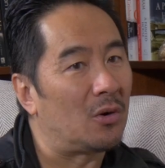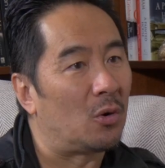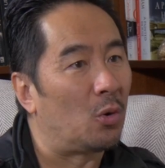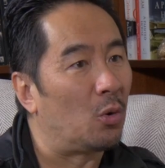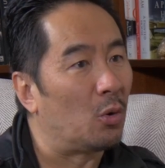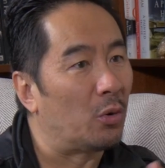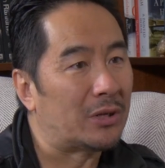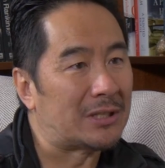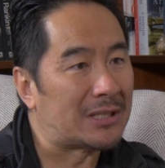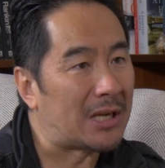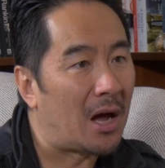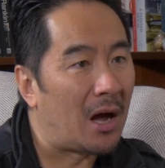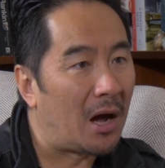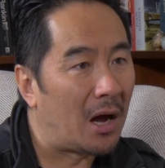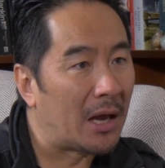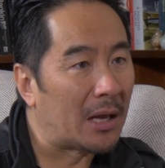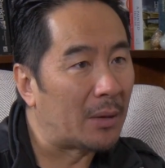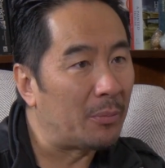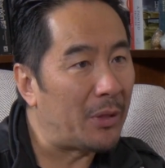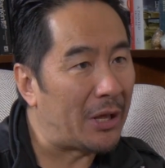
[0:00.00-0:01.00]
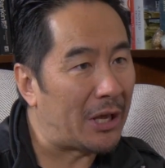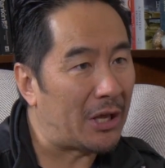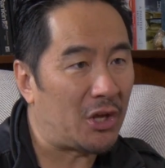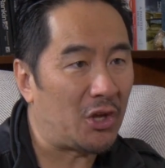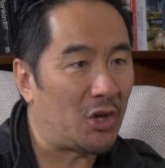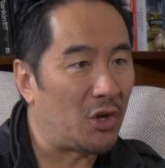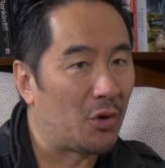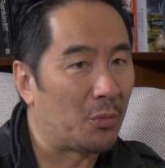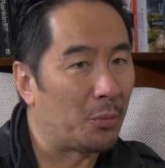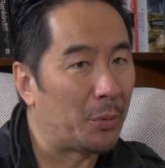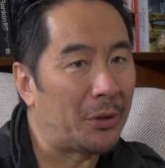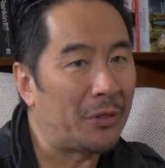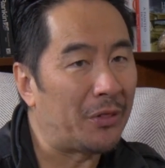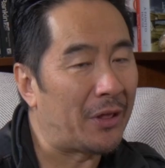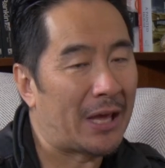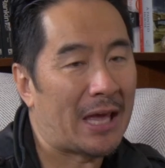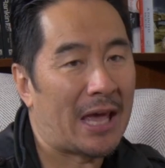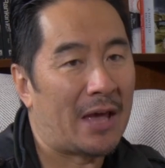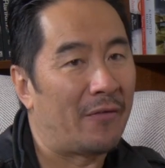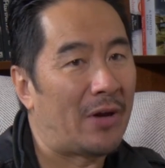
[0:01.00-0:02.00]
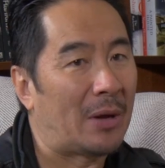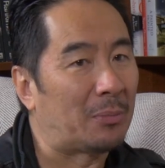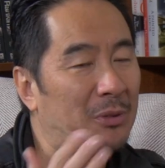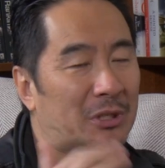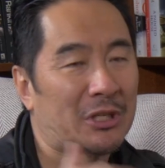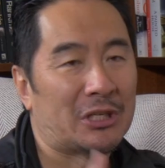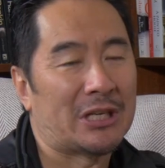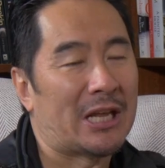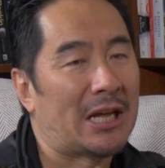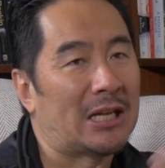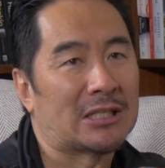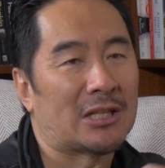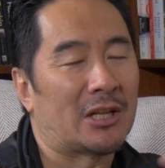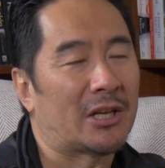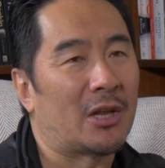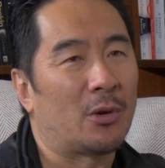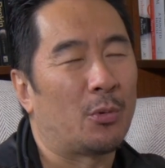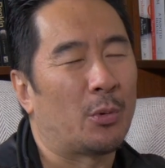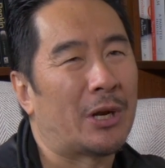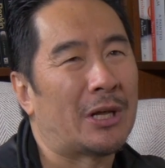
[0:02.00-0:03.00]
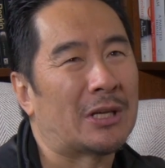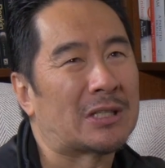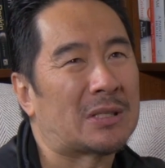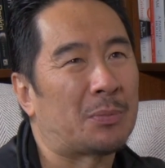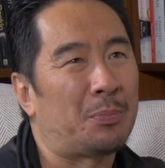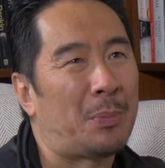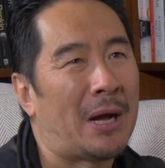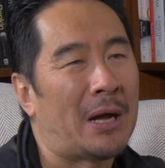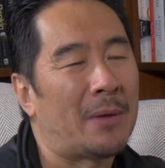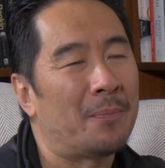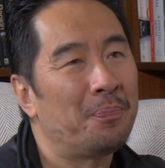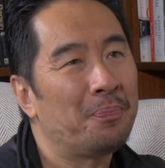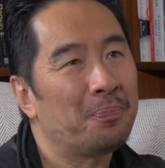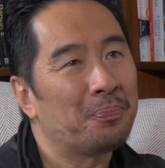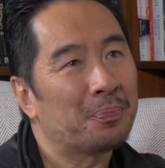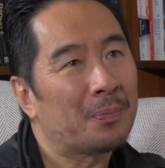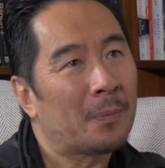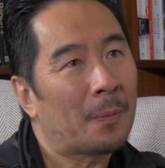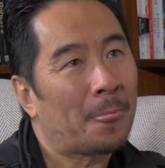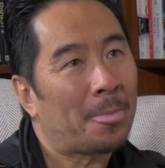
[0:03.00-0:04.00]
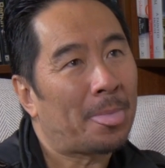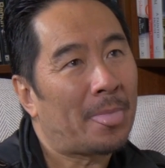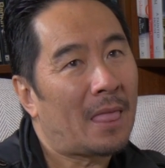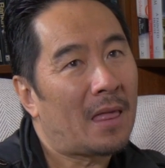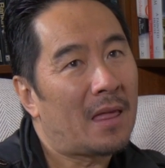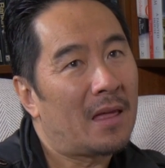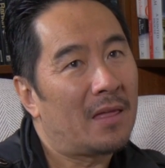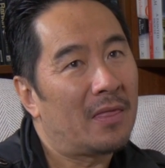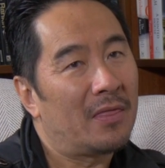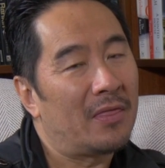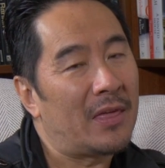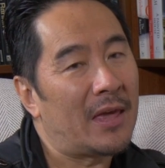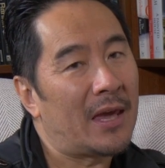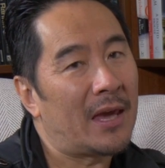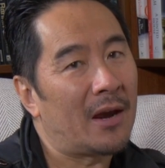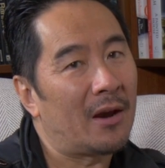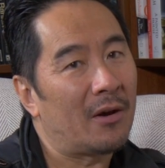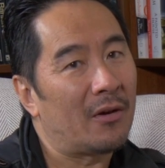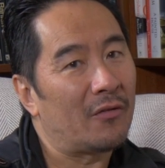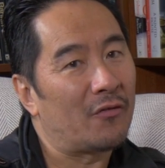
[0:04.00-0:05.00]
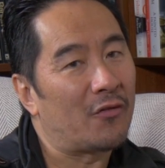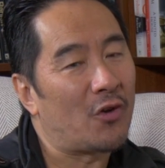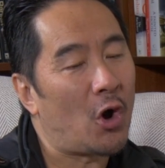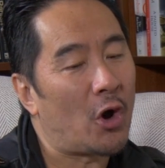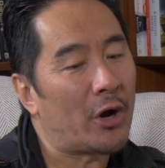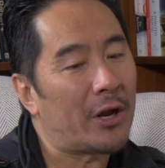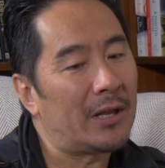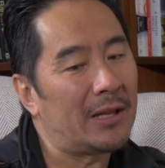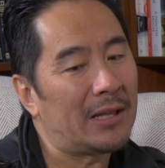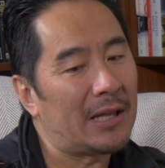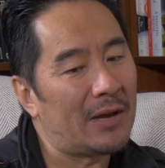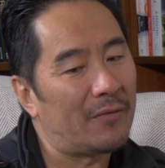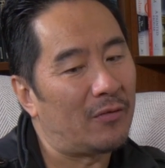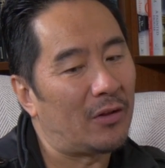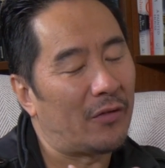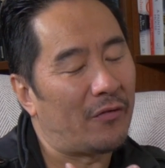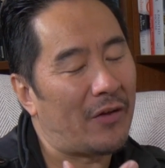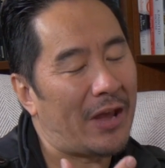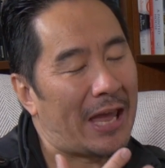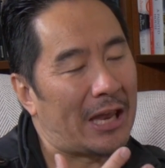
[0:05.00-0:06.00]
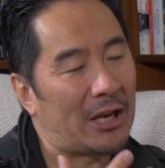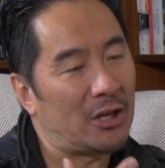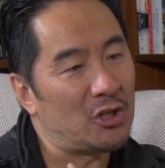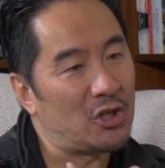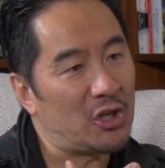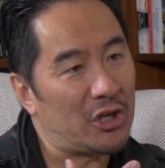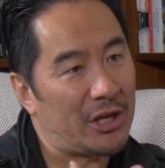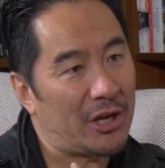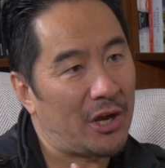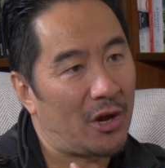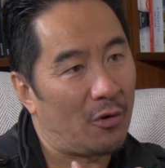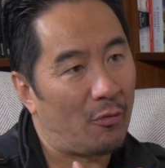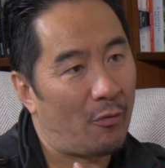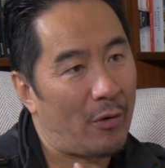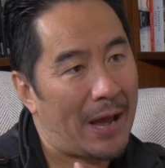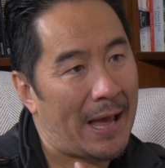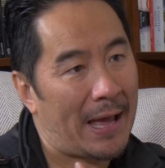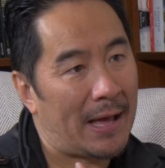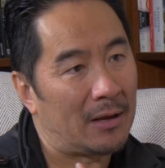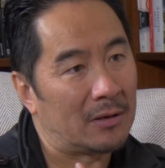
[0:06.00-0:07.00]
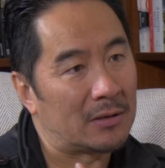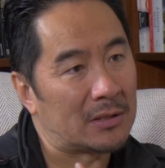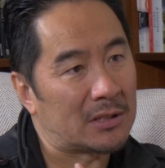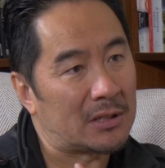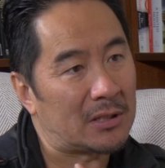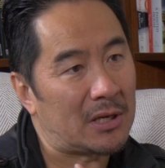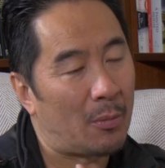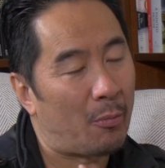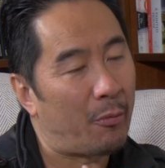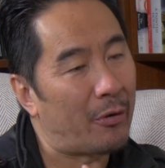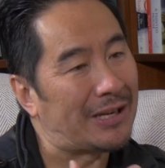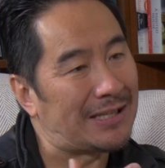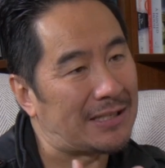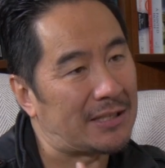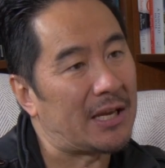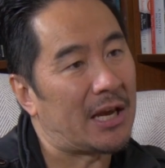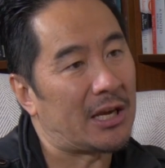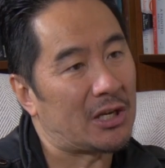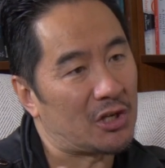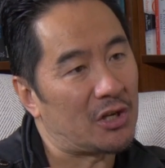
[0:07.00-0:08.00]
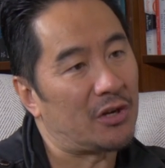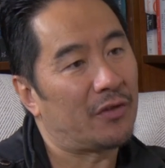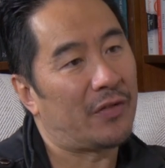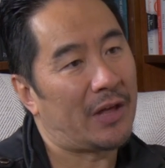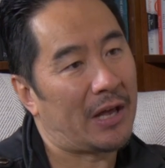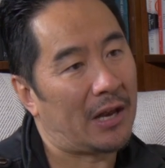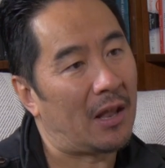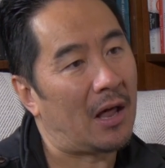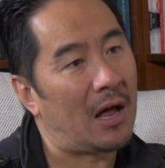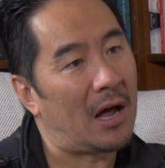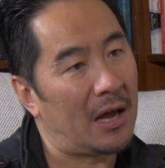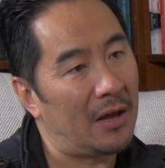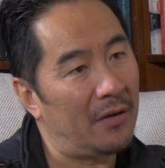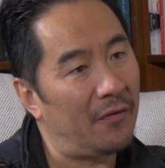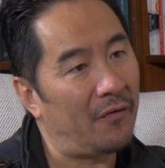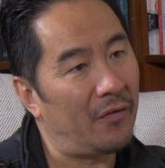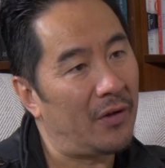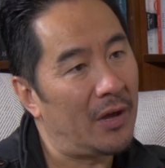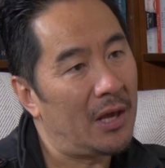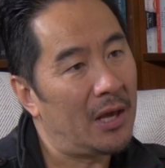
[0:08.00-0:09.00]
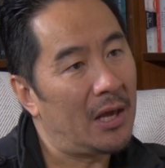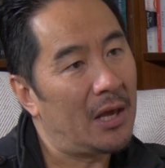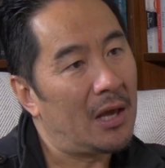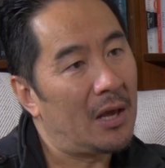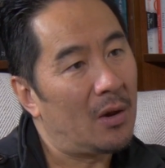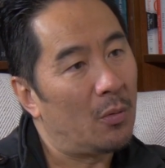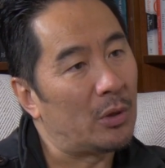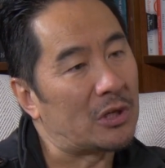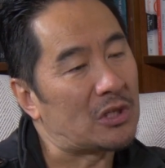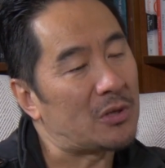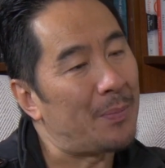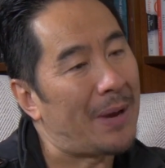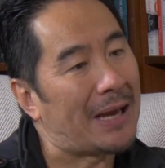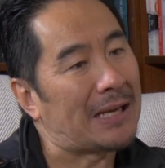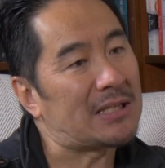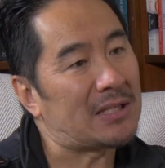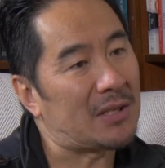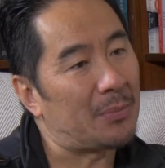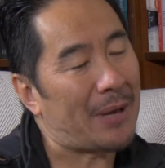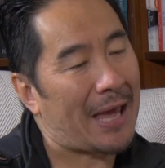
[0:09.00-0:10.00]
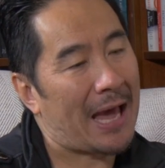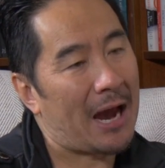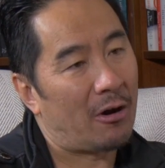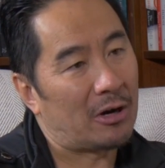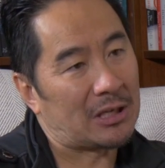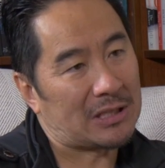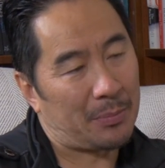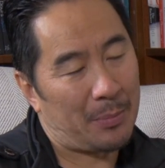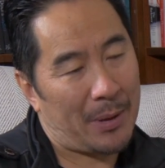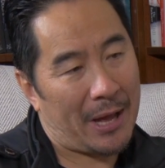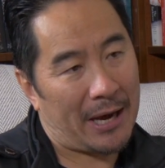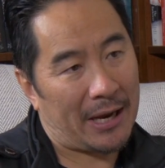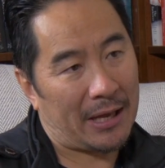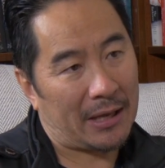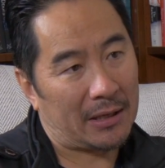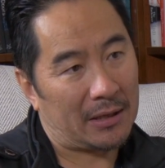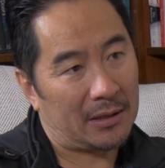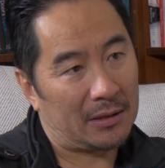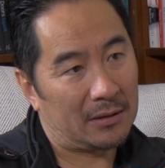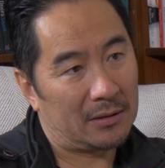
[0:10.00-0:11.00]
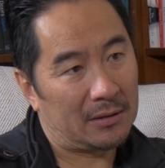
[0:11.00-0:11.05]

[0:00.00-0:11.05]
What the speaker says: all the time. They're human. They have ups and downs like anyone else, but they've got a level of energy around appreciation of their life, which makes them charismatic.